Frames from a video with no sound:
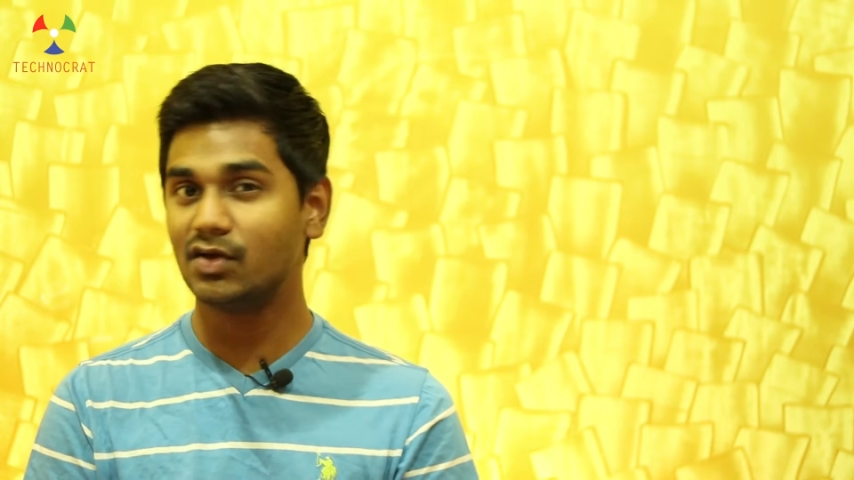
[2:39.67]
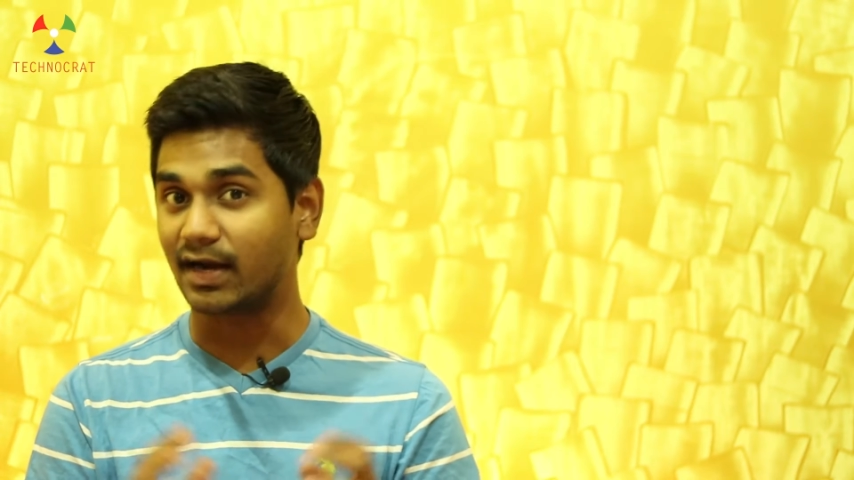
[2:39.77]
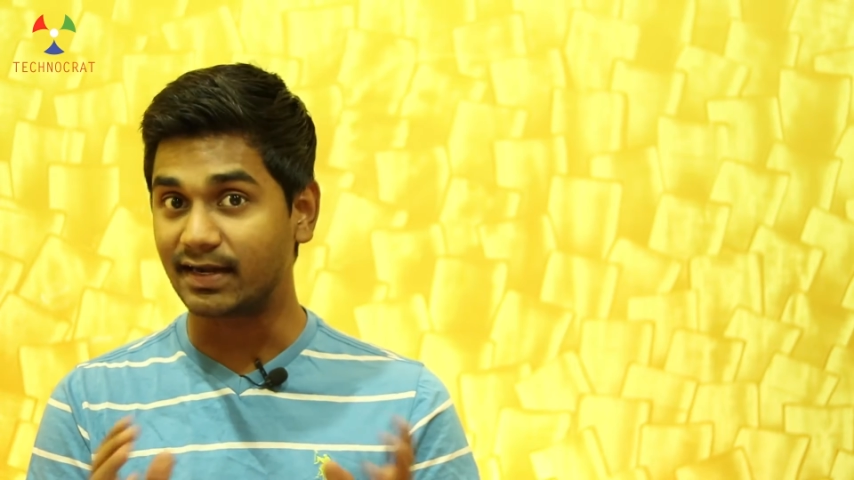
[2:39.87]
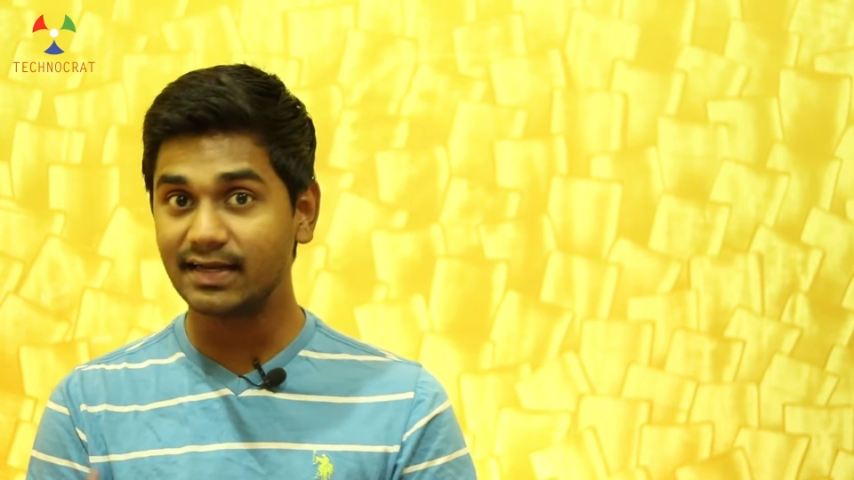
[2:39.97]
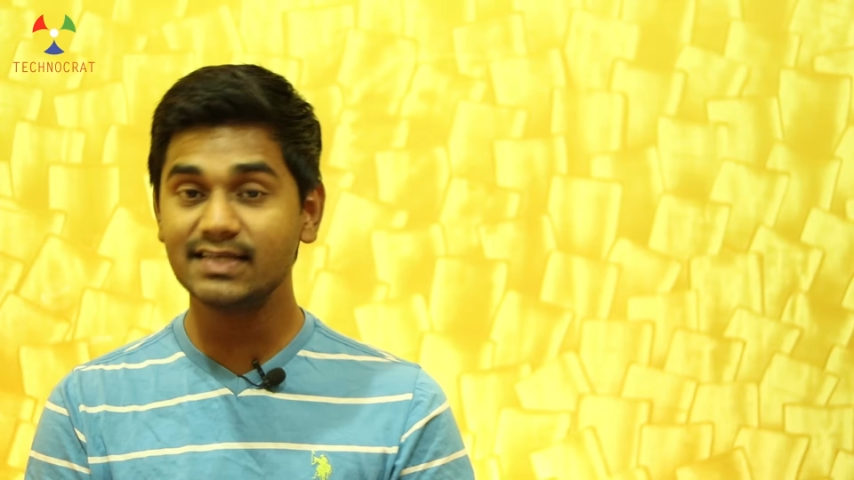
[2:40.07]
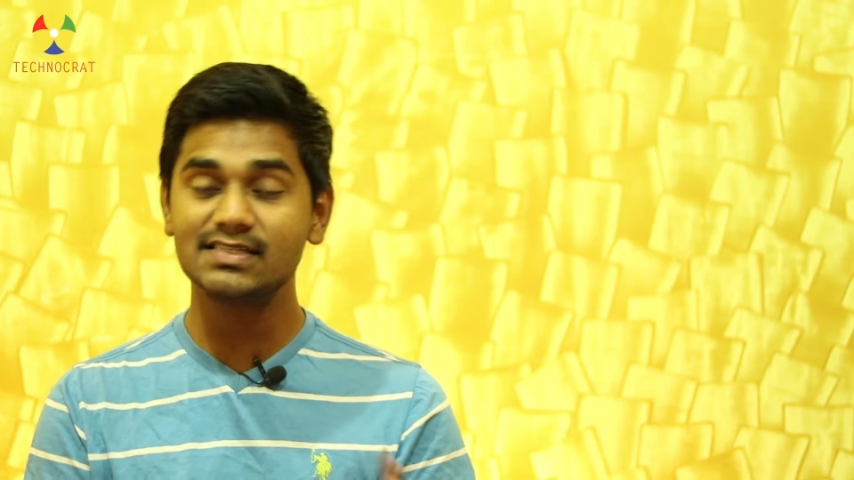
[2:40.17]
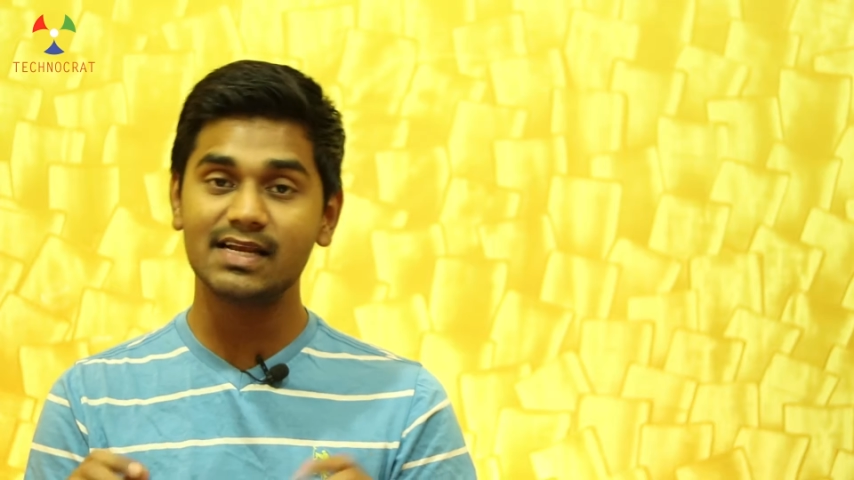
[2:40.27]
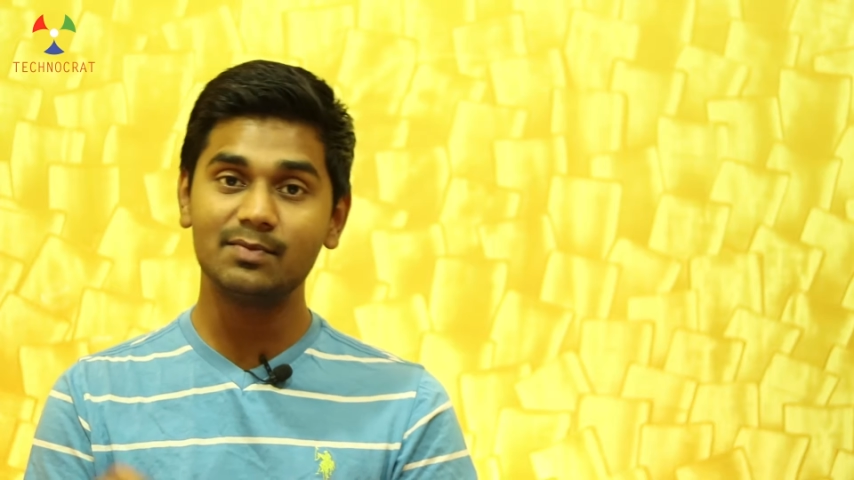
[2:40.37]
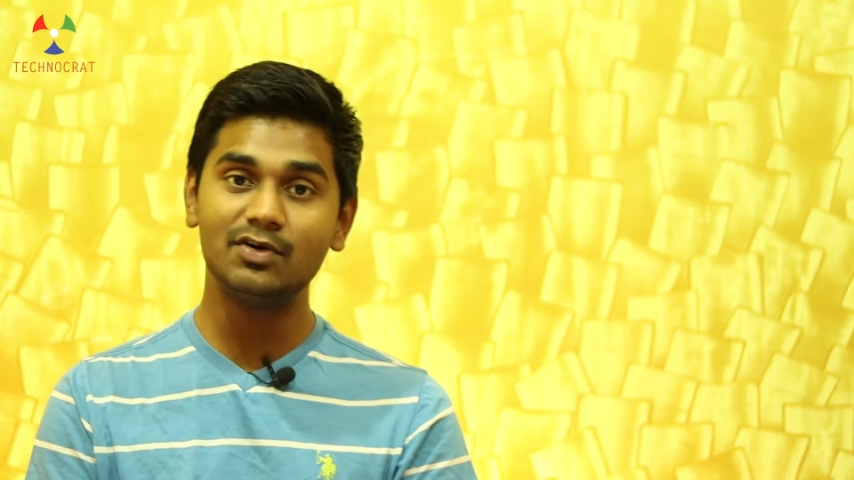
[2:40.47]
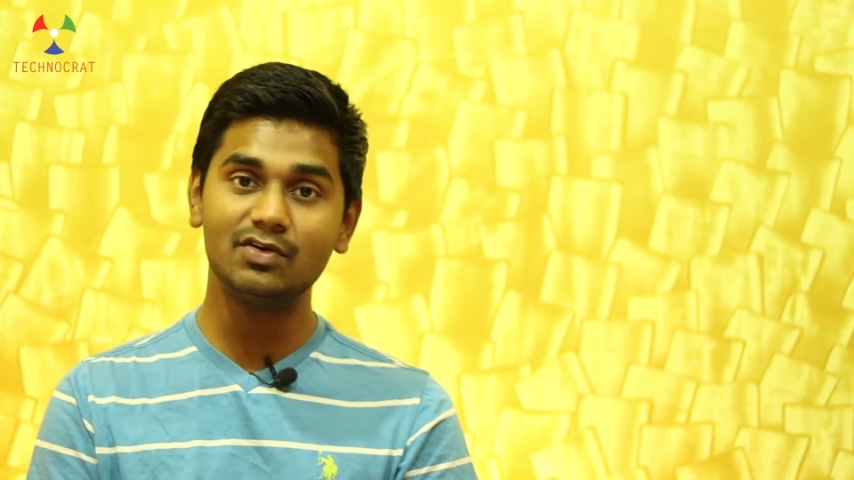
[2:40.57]
you are at least
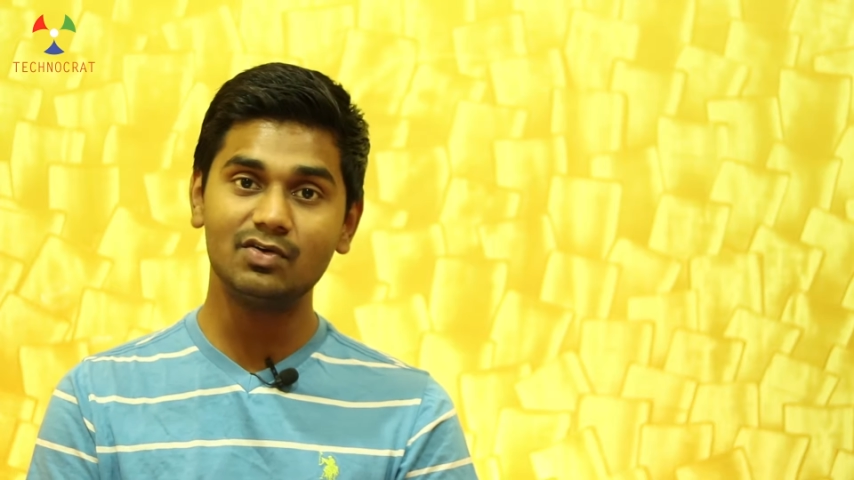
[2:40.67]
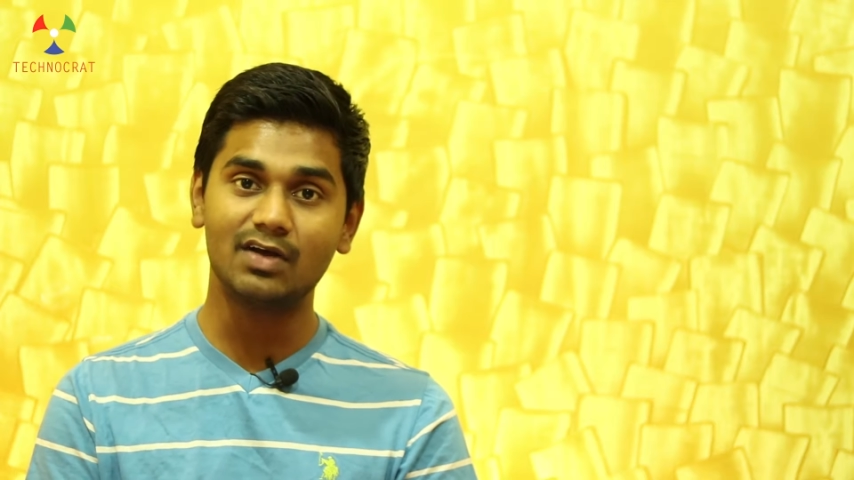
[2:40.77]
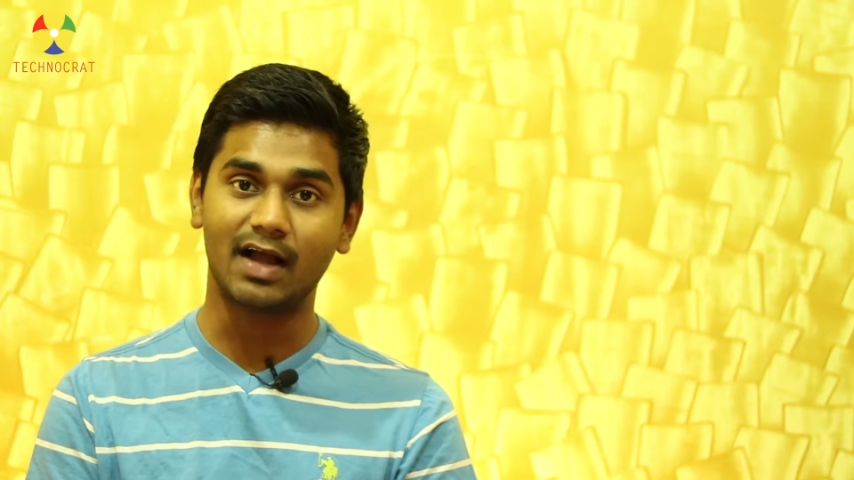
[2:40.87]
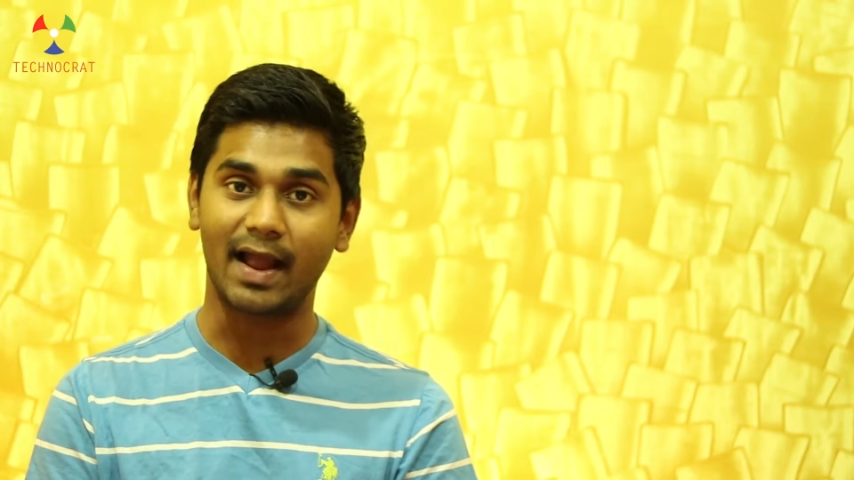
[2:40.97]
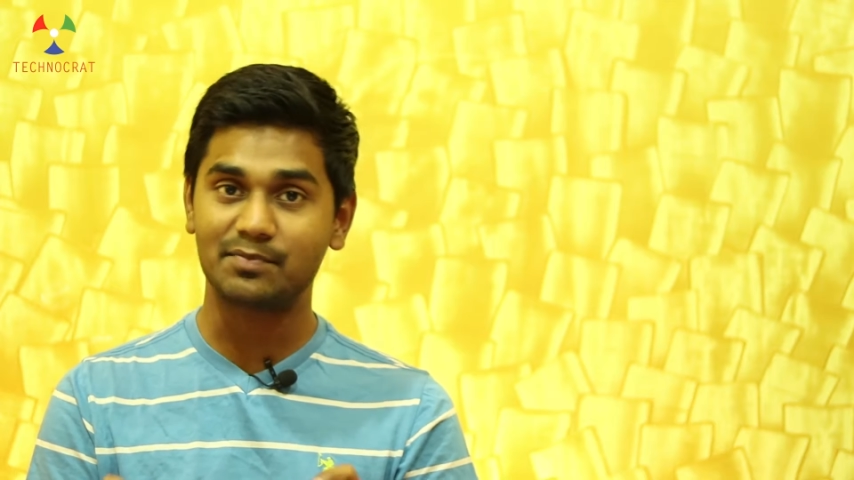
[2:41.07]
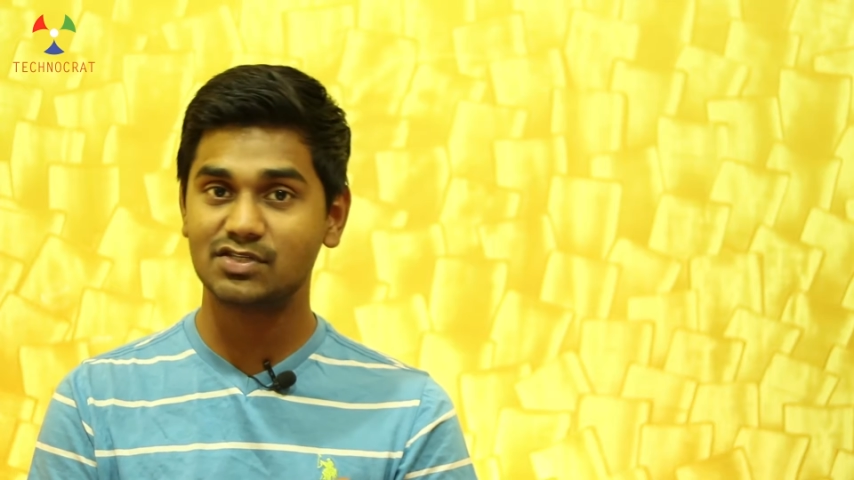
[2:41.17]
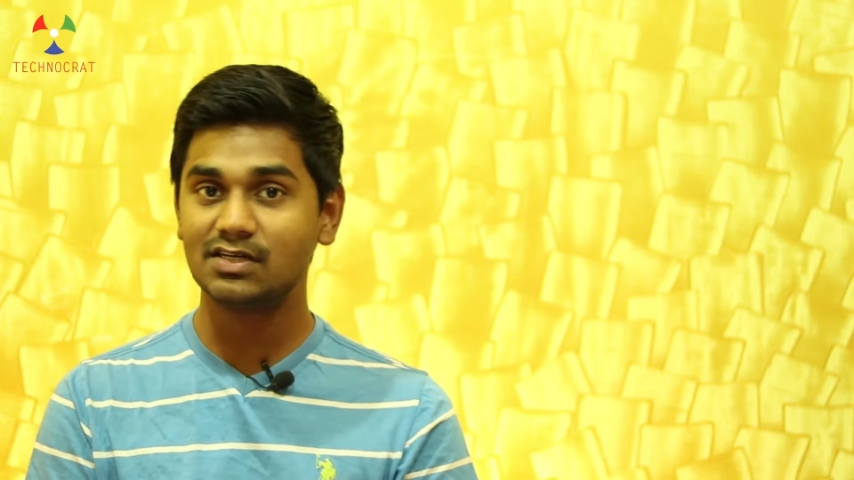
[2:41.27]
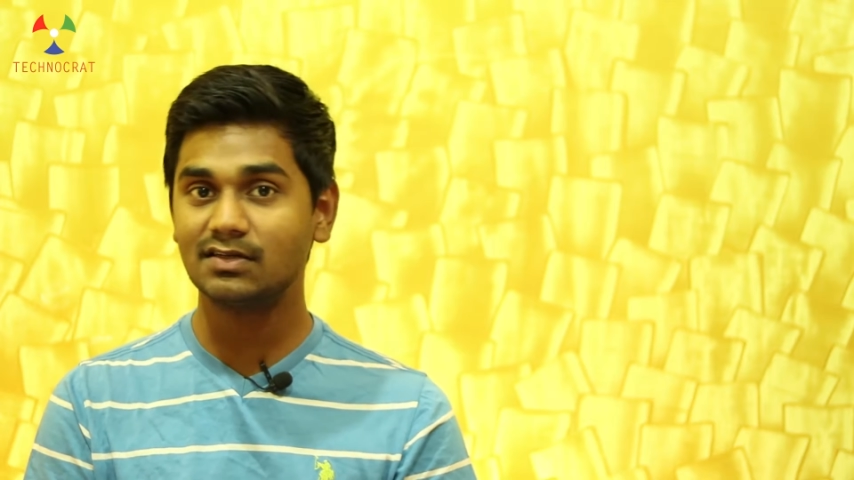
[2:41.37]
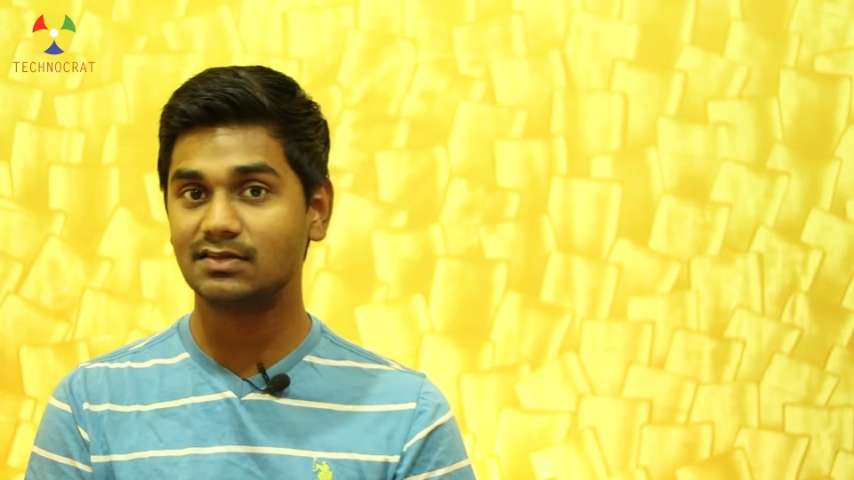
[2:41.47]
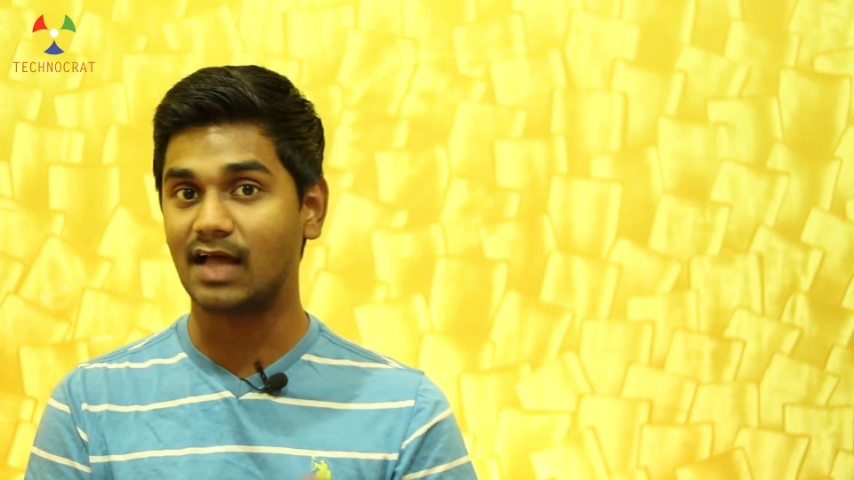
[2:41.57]
able to
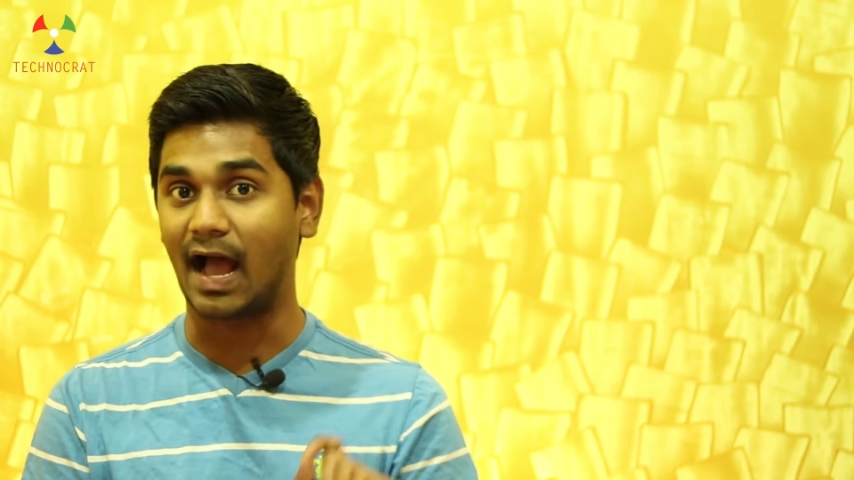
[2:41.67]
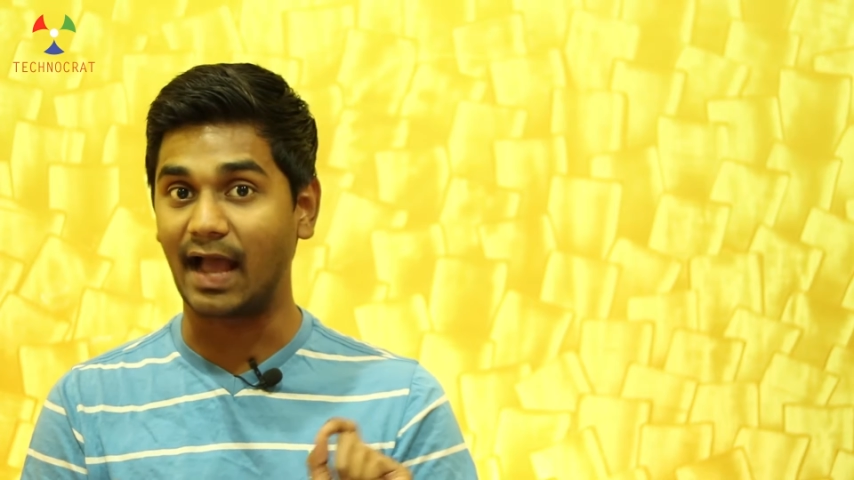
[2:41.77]
capture the